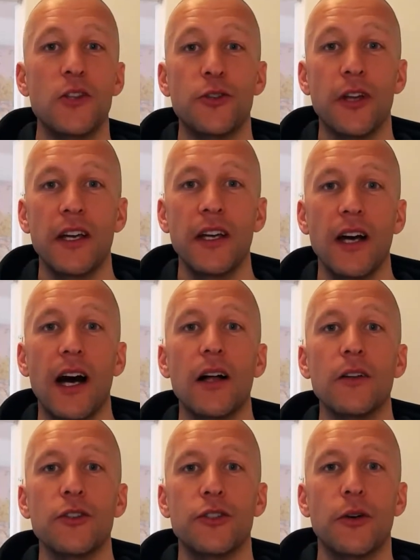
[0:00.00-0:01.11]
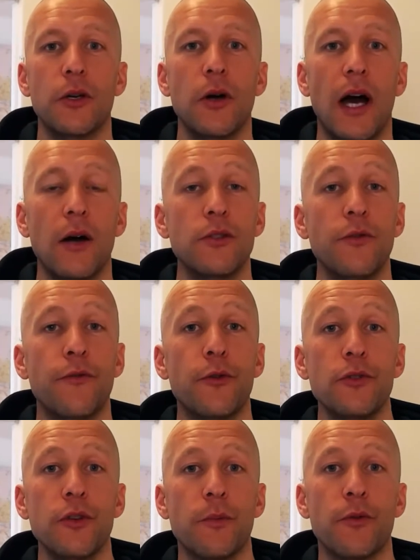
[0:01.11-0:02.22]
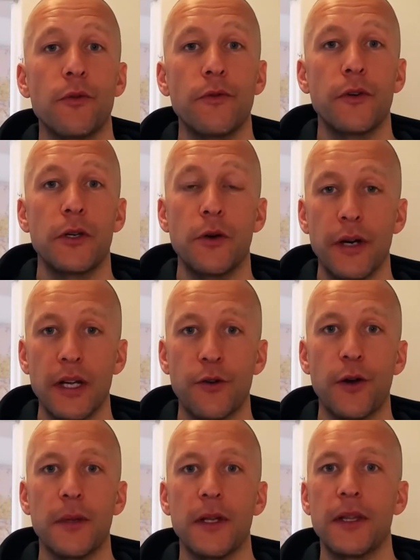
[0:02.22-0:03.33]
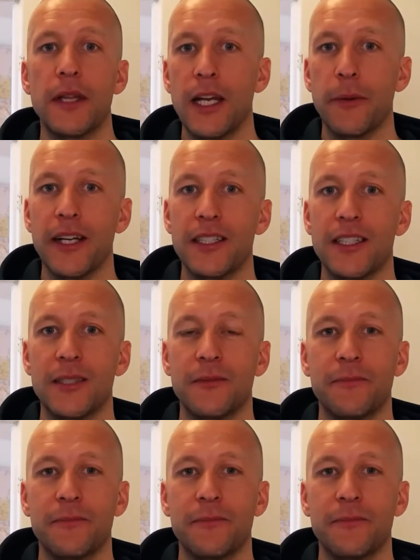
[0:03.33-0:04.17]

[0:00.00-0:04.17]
Today, I'll show you how to future-proof your encrypted database.